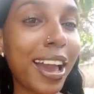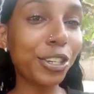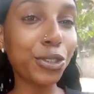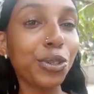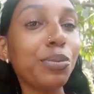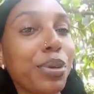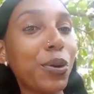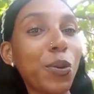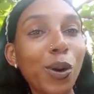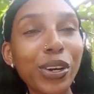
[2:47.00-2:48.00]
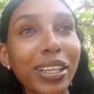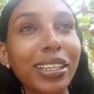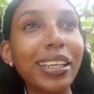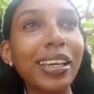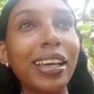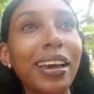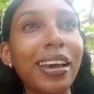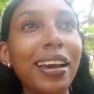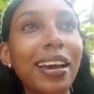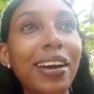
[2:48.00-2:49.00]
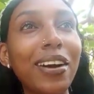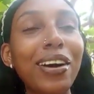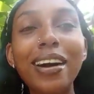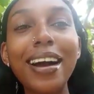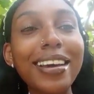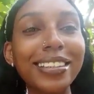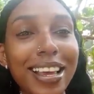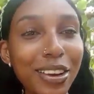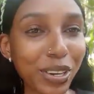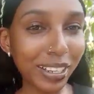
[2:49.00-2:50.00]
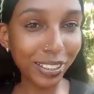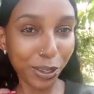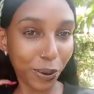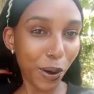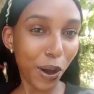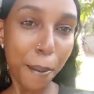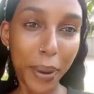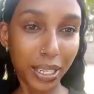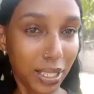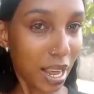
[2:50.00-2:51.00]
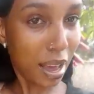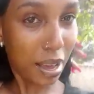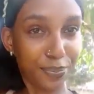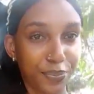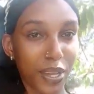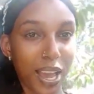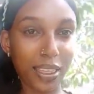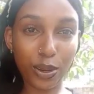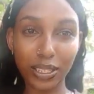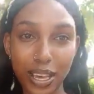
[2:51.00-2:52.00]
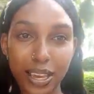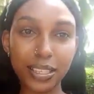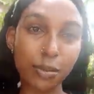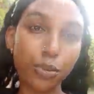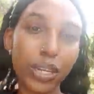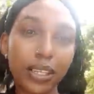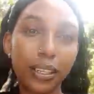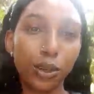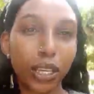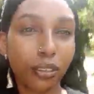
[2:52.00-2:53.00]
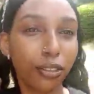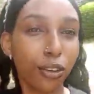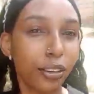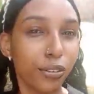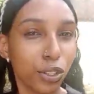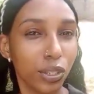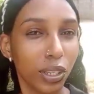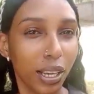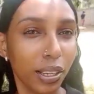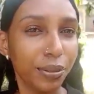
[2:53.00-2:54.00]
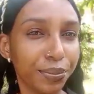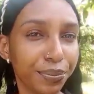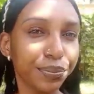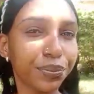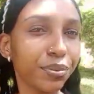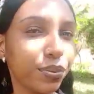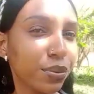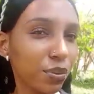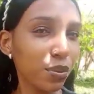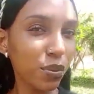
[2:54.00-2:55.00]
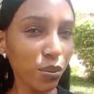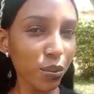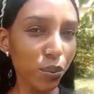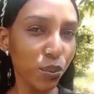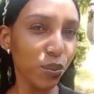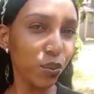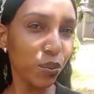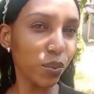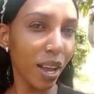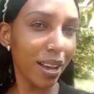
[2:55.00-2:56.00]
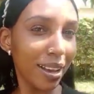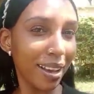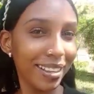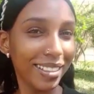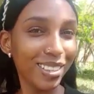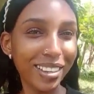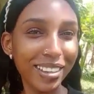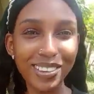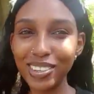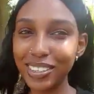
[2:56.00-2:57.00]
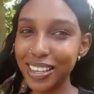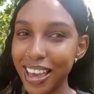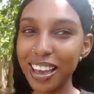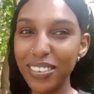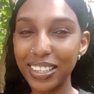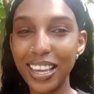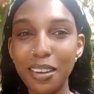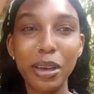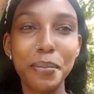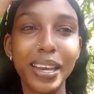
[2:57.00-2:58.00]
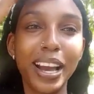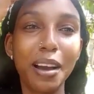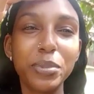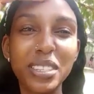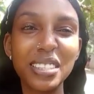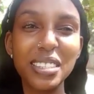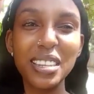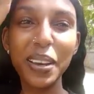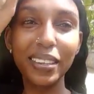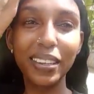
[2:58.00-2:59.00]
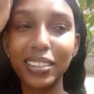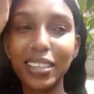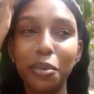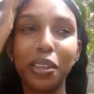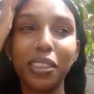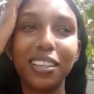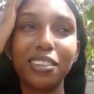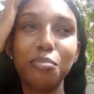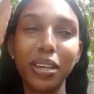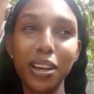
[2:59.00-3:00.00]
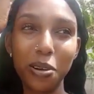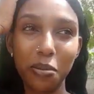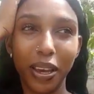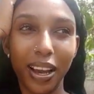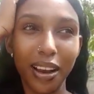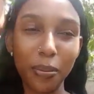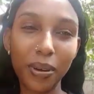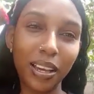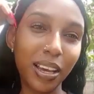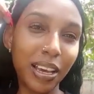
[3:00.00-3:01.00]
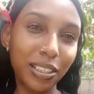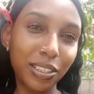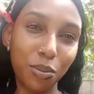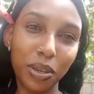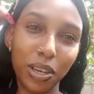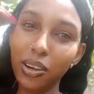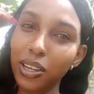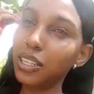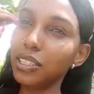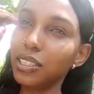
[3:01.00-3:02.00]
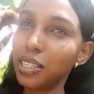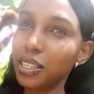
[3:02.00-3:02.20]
I should be worried. I really don't know. But otherwise, guys, I'm really looking forward for today. They look cute. I haven't done my makeup. Nowadays, I'm not that big on makeup, to be honest.